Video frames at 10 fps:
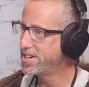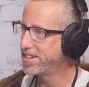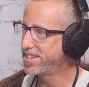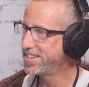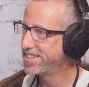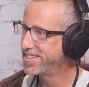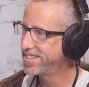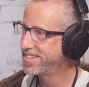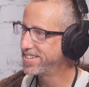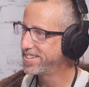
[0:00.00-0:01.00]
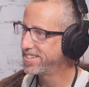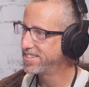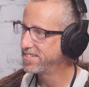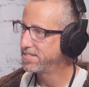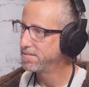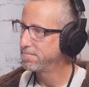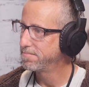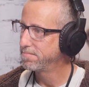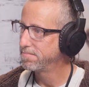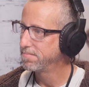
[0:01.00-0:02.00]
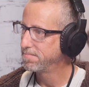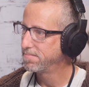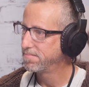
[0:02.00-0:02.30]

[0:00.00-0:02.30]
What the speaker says: Yeah, absolutely. Just gets